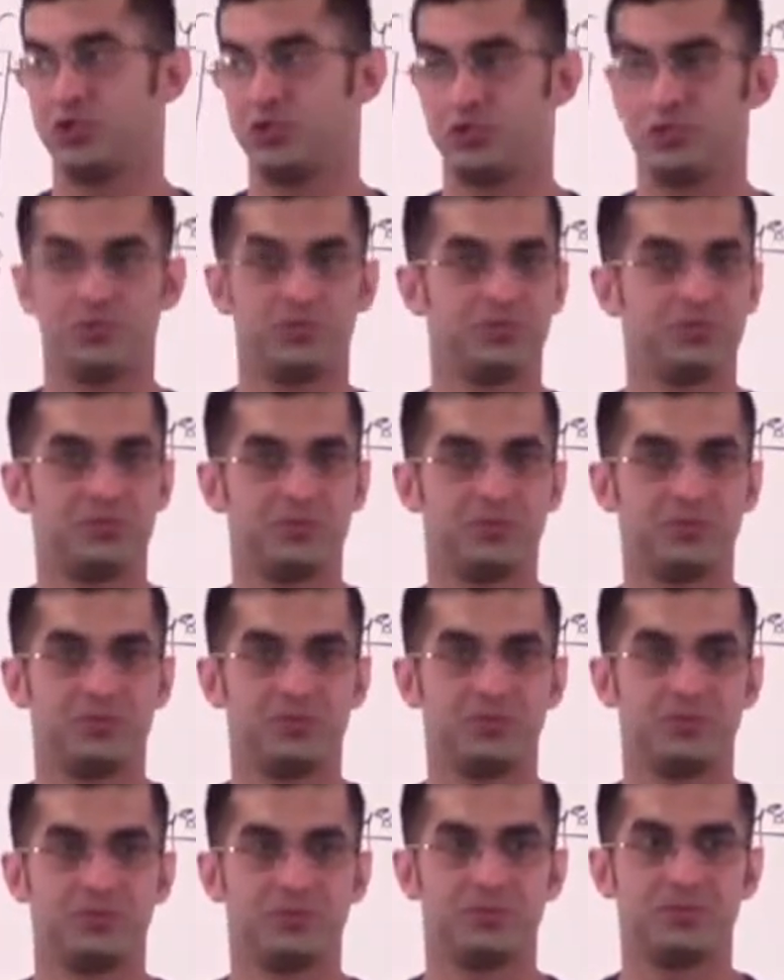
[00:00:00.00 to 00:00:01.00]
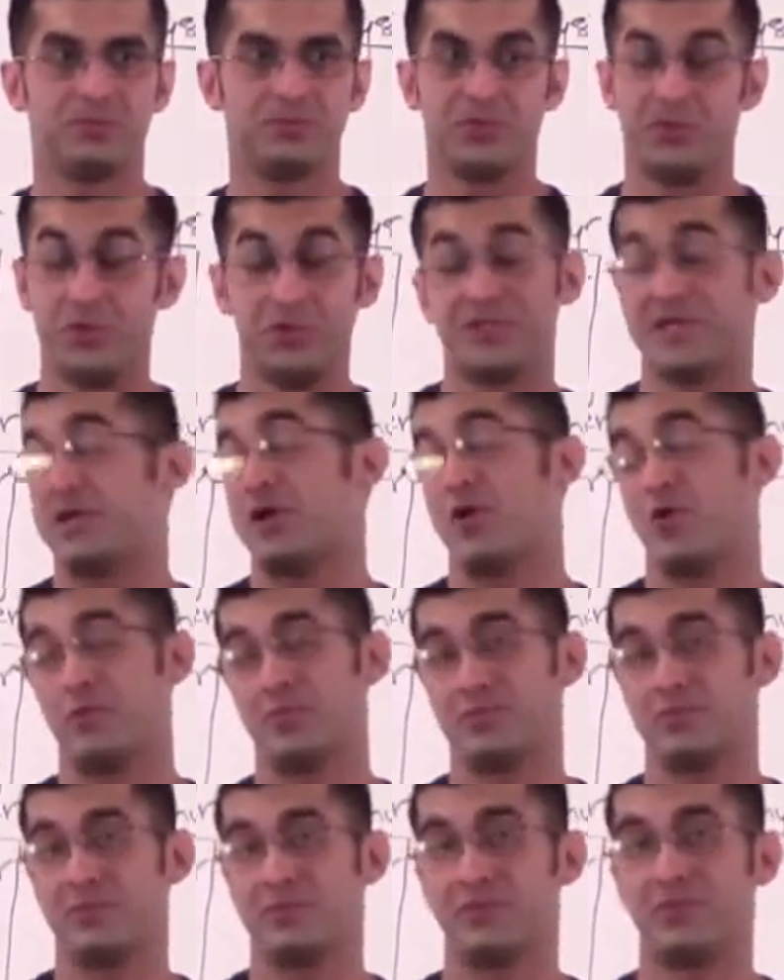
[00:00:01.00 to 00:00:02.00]
you use at
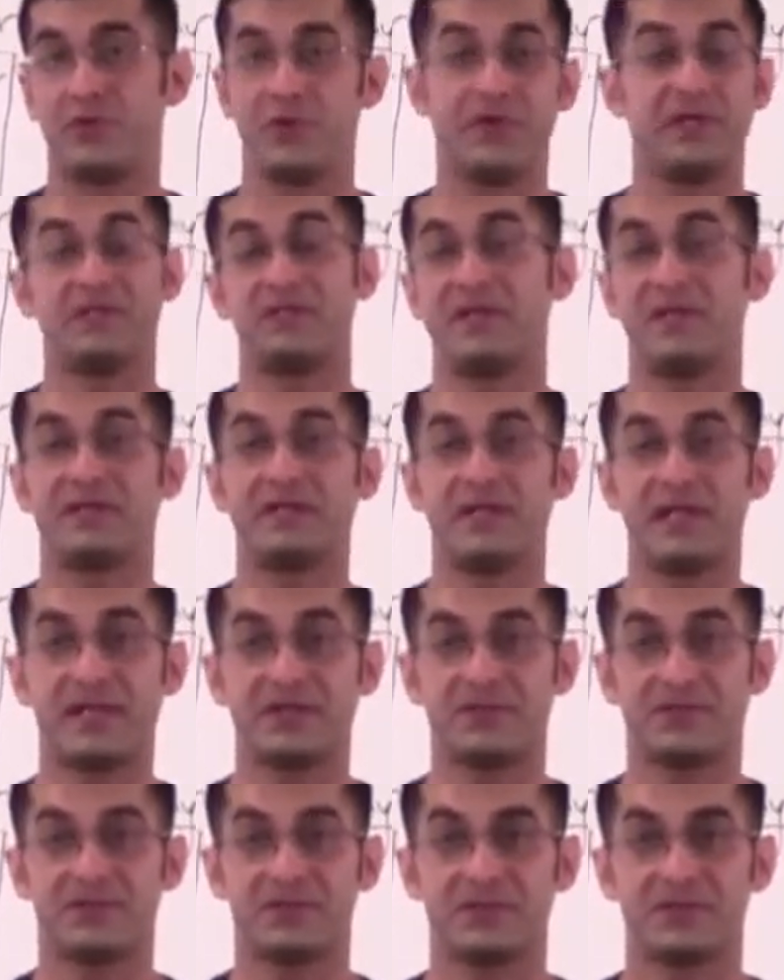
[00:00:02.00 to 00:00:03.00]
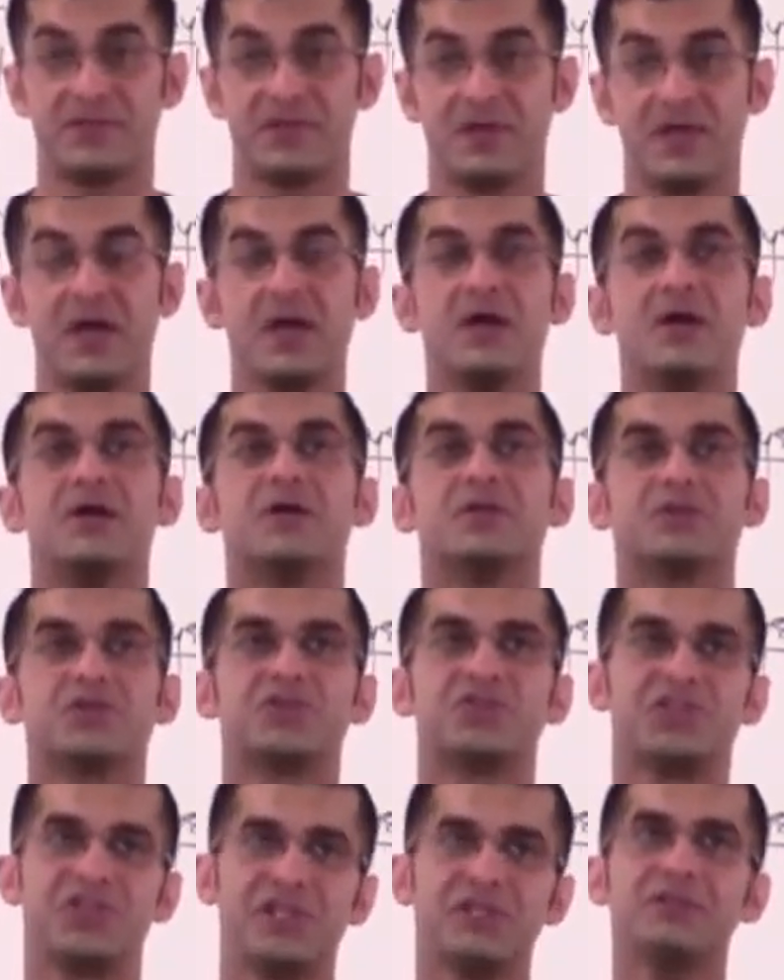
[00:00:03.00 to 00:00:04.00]
home for your Ethernet connections. The
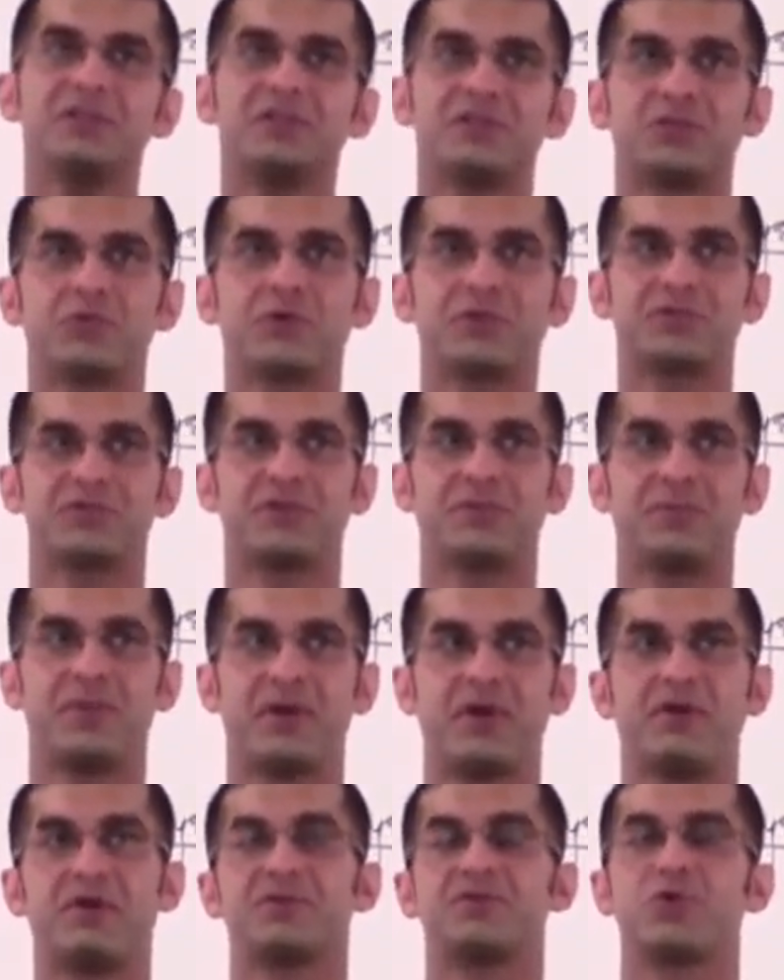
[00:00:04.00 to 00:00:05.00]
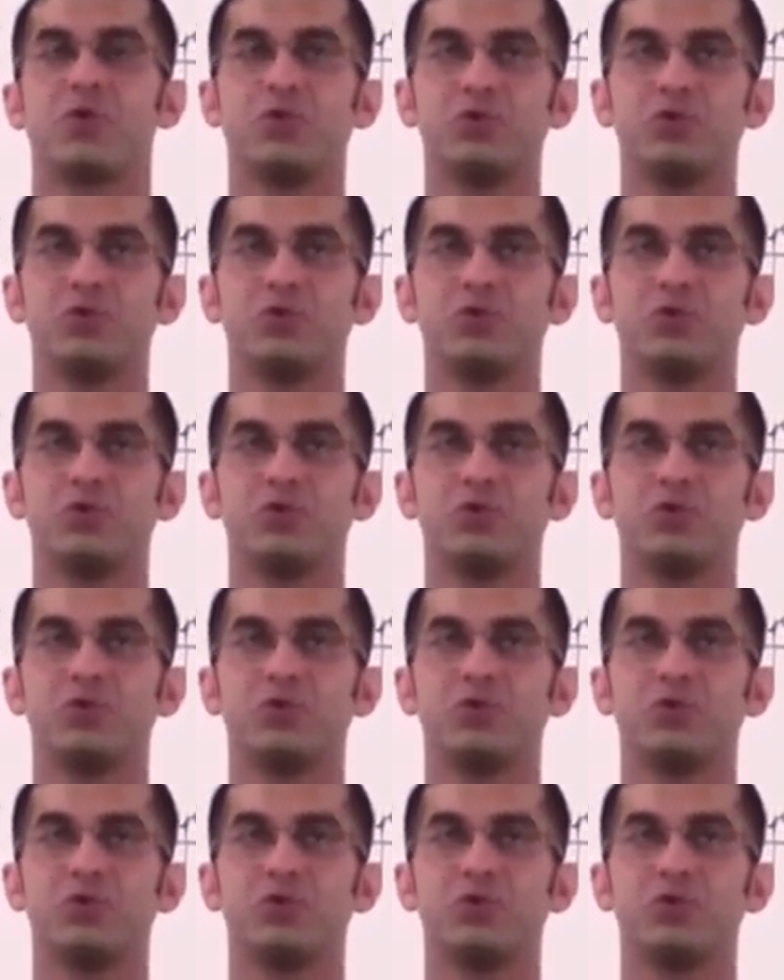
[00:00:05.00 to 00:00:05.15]
shielded twisted pair is